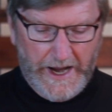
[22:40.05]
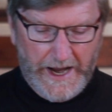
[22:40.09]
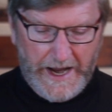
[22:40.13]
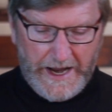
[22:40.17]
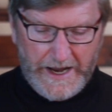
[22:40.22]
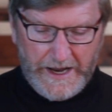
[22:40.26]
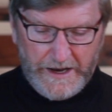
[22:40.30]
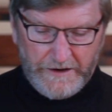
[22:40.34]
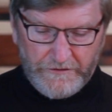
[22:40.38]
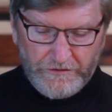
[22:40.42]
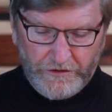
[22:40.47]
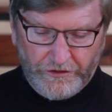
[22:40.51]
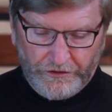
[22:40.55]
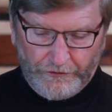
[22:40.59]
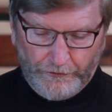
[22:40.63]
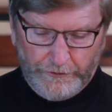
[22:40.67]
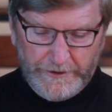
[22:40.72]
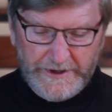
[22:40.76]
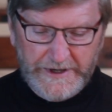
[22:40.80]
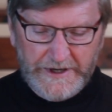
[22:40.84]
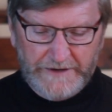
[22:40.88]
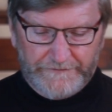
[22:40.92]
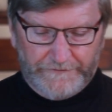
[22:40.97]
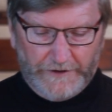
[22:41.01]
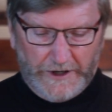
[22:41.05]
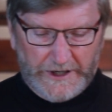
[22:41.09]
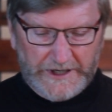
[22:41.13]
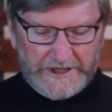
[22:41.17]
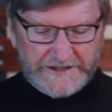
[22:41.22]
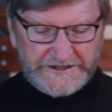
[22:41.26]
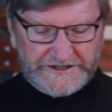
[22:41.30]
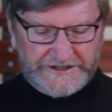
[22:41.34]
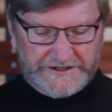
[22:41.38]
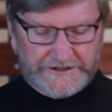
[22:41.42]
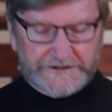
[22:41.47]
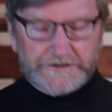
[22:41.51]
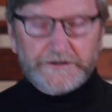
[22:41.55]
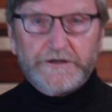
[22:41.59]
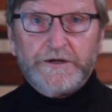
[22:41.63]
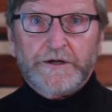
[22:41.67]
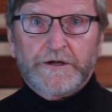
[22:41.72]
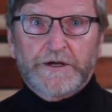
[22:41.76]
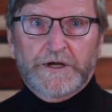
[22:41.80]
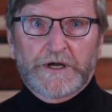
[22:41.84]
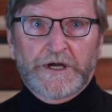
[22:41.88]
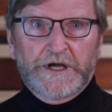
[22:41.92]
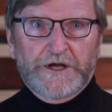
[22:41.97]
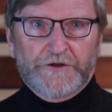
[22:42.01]
and three of us
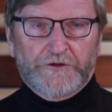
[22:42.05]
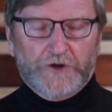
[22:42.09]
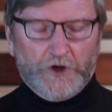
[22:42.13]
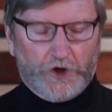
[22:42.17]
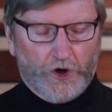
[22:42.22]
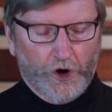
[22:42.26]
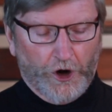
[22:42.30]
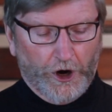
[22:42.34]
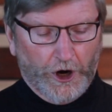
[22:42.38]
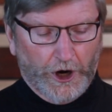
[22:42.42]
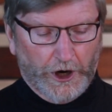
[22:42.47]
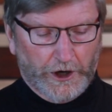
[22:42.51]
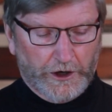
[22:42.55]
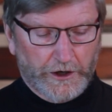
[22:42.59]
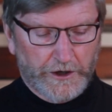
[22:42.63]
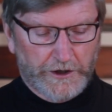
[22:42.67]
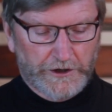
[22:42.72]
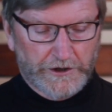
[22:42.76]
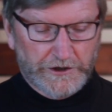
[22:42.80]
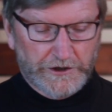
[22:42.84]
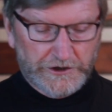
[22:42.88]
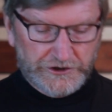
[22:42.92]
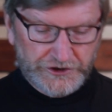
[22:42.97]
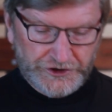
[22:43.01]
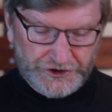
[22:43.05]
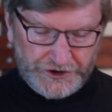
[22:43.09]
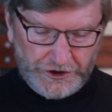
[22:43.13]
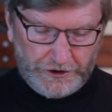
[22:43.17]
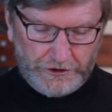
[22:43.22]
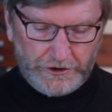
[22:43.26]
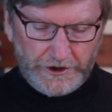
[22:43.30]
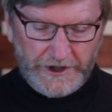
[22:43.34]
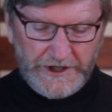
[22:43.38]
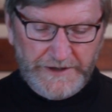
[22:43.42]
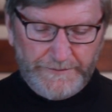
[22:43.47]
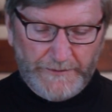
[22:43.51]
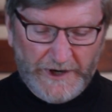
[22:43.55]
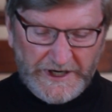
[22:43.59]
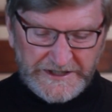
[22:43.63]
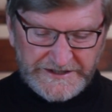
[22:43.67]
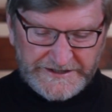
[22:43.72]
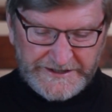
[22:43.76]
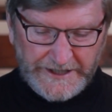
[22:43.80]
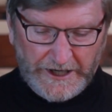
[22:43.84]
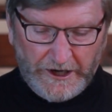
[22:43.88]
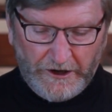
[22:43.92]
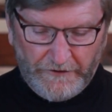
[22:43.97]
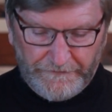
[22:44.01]
in the car, Shirley,
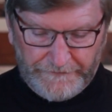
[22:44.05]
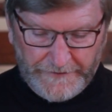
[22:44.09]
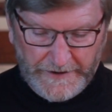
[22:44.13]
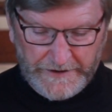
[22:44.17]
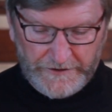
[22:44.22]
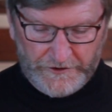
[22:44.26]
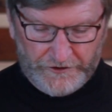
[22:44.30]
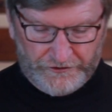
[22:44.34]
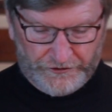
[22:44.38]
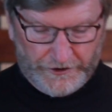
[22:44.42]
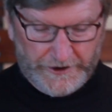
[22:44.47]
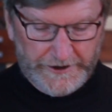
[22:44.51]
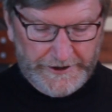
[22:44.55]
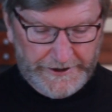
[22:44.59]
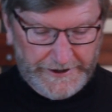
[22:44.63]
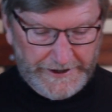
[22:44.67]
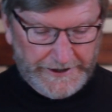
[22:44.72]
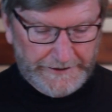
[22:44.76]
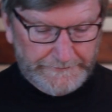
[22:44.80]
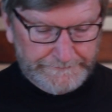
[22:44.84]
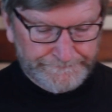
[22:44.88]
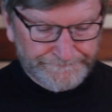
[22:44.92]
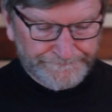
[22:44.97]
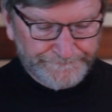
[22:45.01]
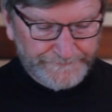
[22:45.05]
myself, and the Trinity.